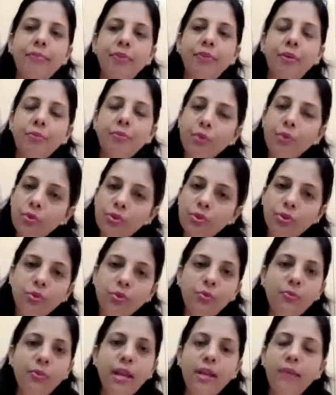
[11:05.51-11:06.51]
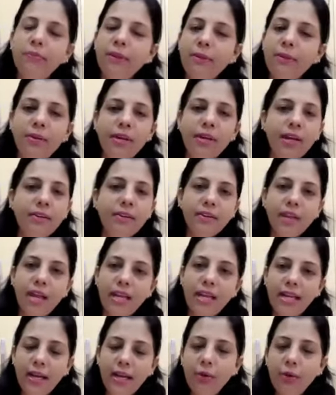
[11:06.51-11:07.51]
from YouTube, and people are
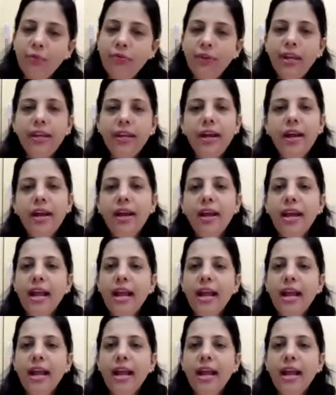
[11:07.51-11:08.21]
trying aloe vera,